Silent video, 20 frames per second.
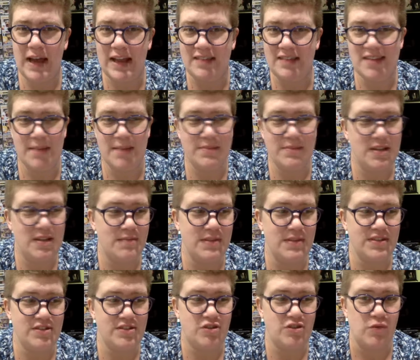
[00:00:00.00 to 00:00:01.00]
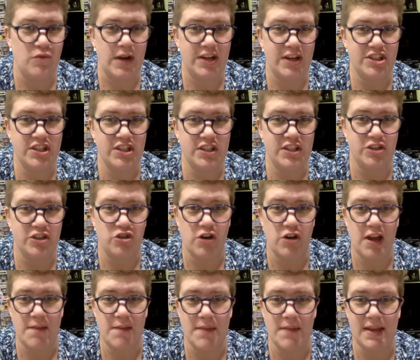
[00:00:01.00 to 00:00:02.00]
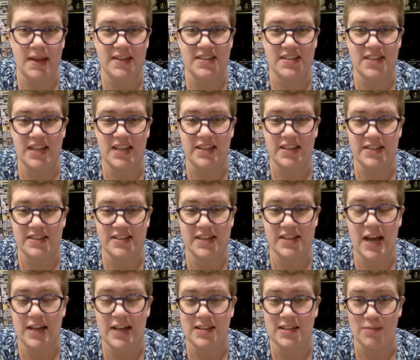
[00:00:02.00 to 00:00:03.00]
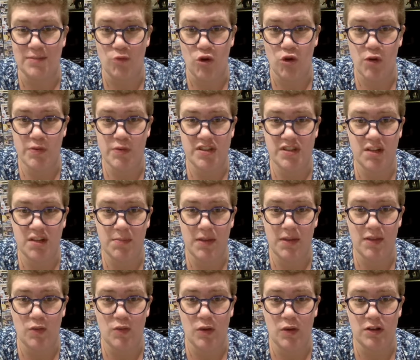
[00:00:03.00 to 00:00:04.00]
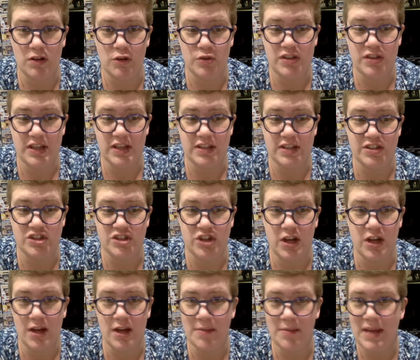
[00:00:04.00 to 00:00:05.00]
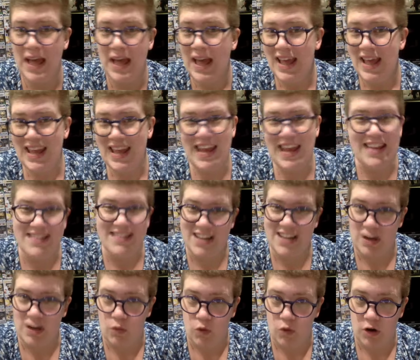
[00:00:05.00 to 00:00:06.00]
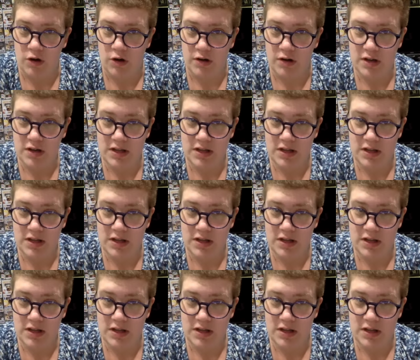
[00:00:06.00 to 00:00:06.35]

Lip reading: attempted misdirection to try and make us think that Scott D'Amore was going to be the one losing his job. It didn't work.